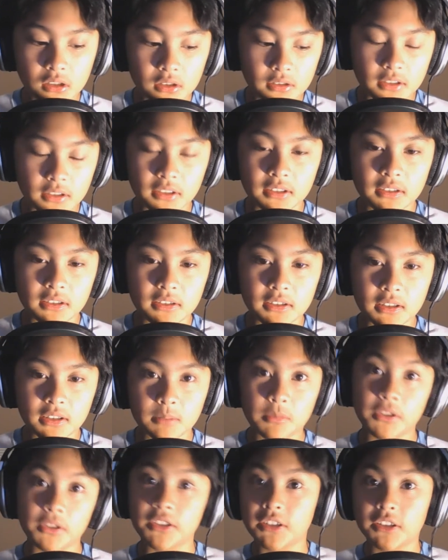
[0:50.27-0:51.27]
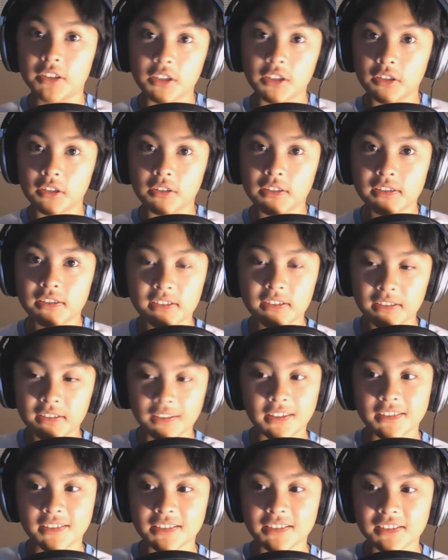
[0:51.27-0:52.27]
the India. But you know, it's
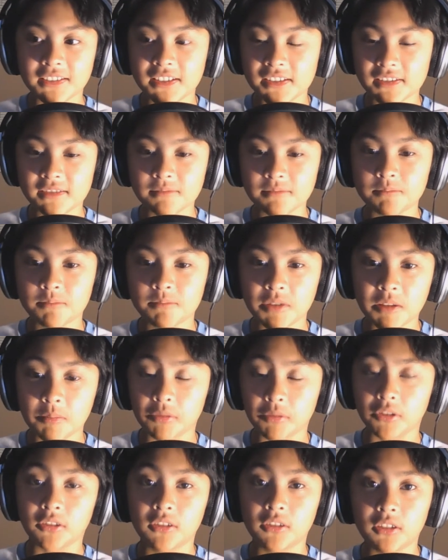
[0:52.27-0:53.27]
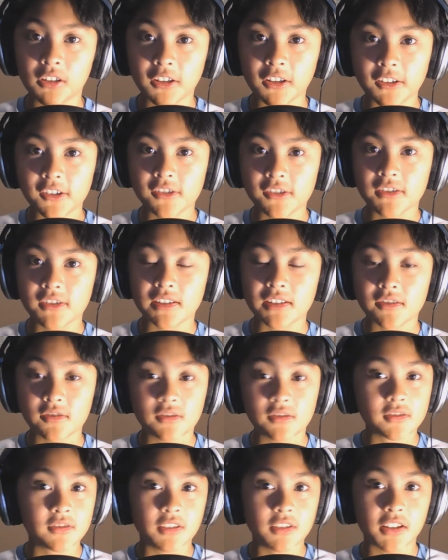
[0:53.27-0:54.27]
it's at least people are
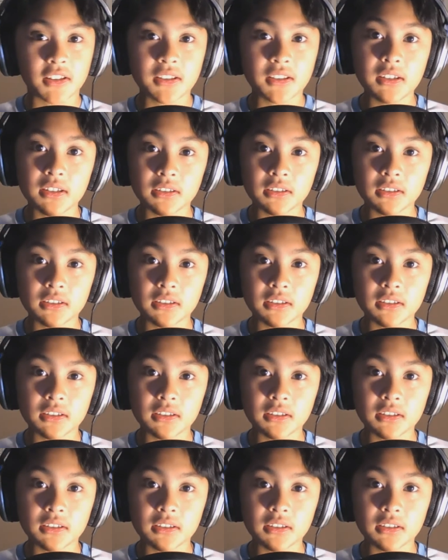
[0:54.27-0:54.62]
that's not